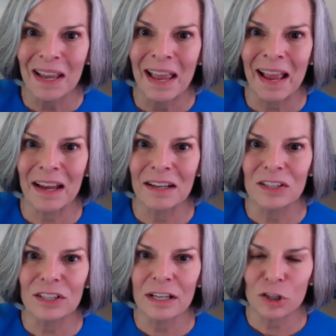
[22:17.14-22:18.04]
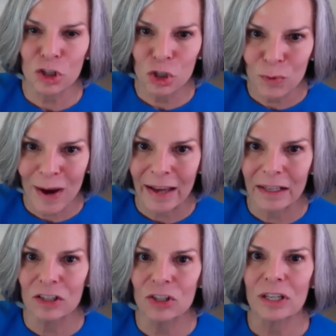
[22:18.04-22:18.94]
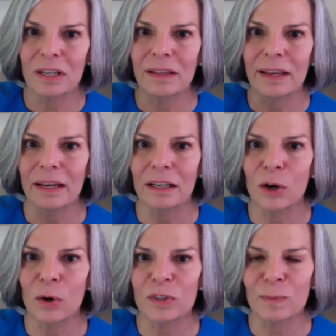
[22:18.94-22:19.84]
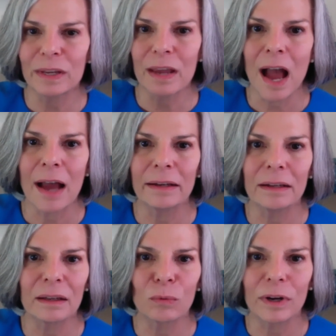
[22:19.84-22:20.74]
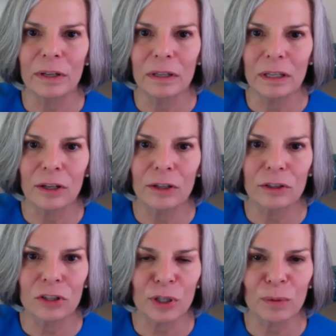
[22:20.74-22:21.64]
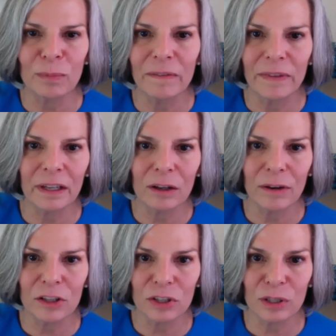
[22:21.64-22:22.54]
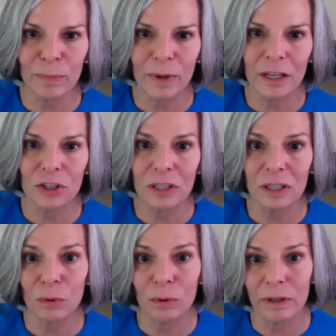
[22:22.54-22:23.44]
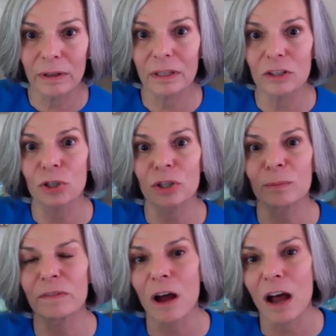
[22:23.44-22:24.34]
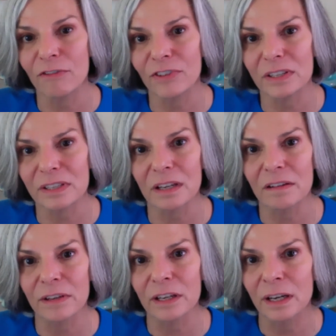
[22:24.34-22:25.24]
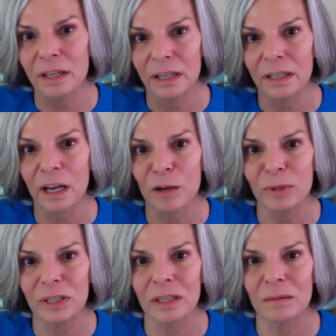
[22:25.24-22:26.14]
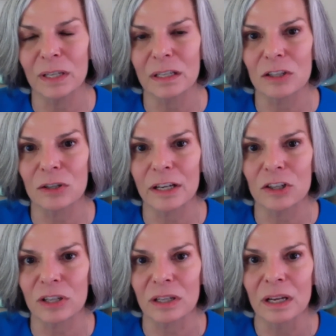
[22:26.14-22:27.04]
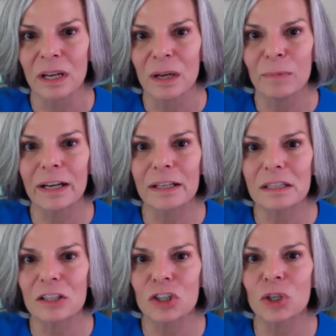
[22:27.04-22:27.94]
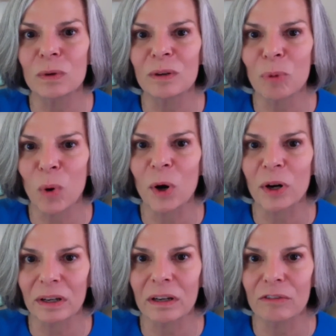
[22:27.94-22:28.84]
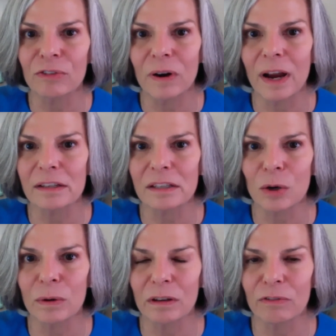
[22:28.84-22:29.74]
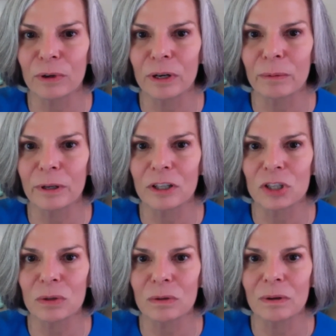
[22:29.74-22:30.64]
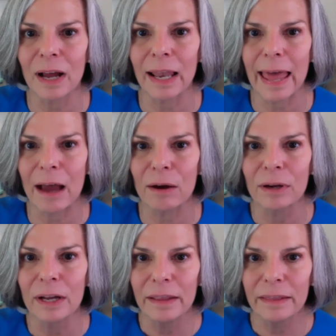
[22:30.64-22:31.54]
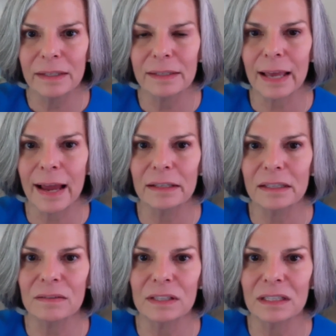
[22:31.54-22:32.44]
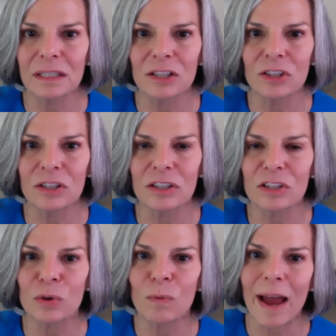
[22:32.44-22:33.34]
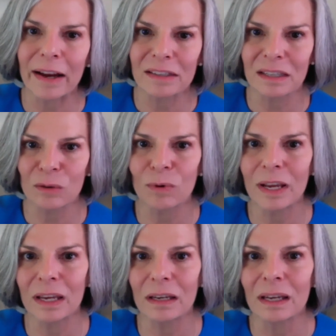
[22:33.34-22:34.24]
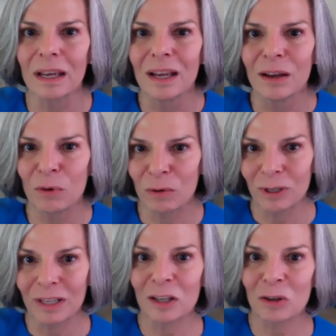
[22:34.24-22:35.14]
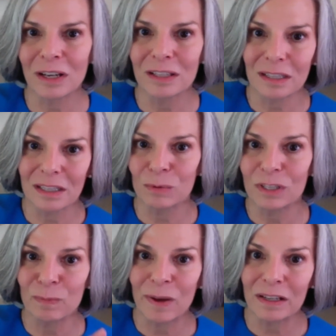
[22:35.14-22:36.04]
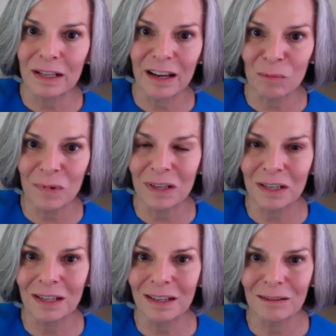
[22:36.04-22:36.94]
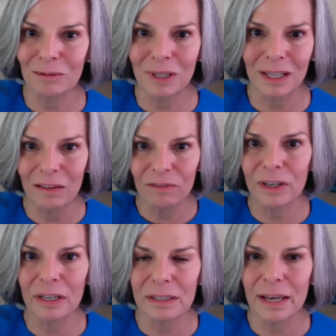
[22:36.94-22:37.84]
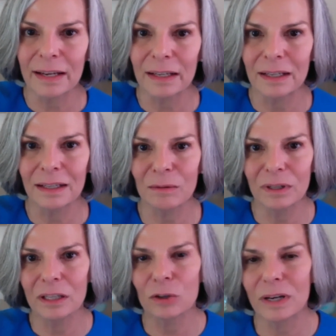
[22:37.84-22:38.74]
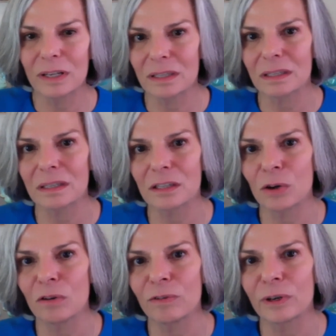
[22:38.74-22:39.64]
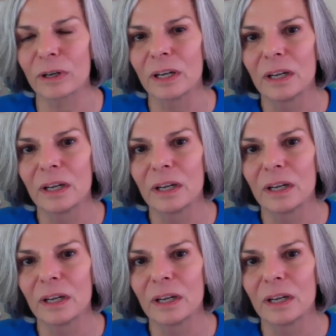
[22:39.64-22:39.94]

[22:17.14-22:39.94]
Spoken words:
and a strategy that goes beyond the one-year term of the congressional budget or the term of office of an incumbent administration, because it's too important for us going forward to allow these kinds of decisions to wax and wane. When we're in a crisis, we spend a lot of money and we get very excited, and then when the crisis is over,